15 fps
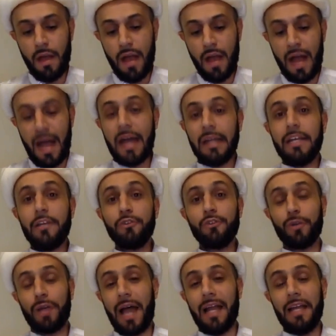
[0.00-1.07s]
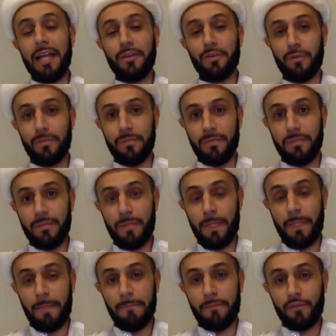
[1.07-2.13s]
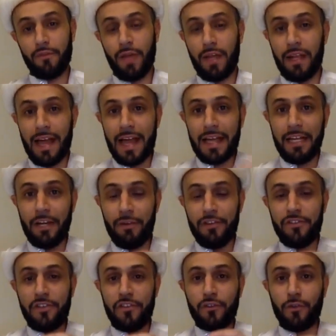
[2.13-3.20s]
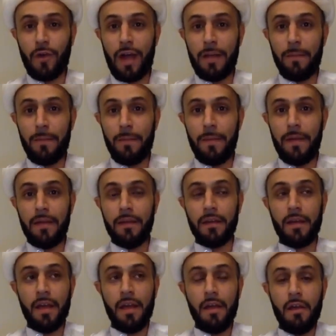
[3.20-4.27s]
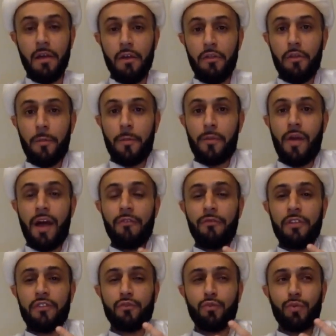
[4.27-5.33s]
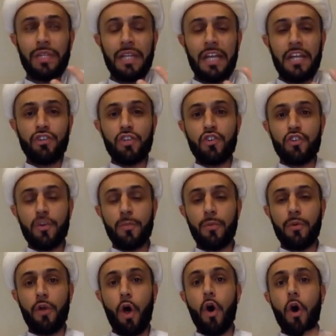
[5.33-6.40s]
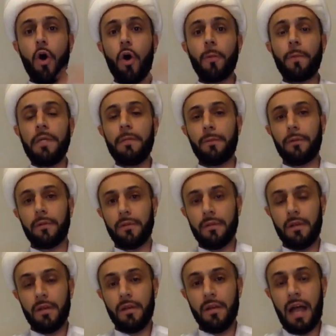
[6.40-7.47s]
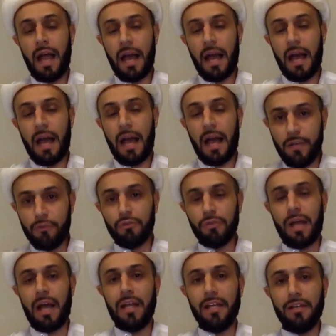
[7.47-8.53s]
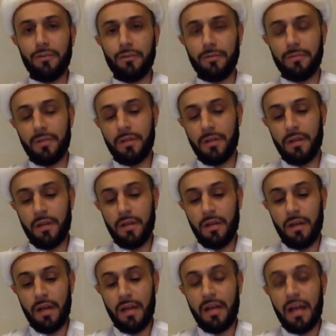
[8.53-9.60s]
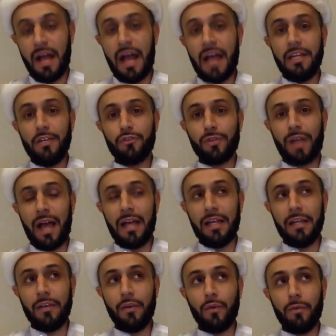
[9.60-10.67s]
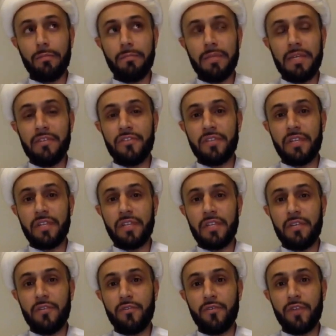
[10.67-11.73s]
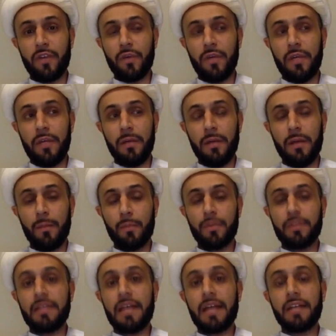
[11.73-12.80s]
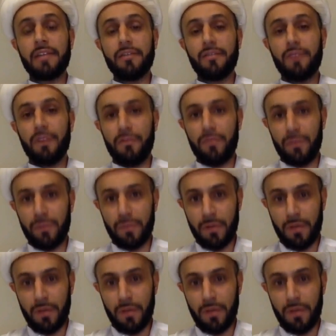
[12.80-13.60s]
Harisun alaykum. So Allah here is describing the Prophet's relationship with all people. Harisun alaykum. Harisun alaykum means that he's very protective of you.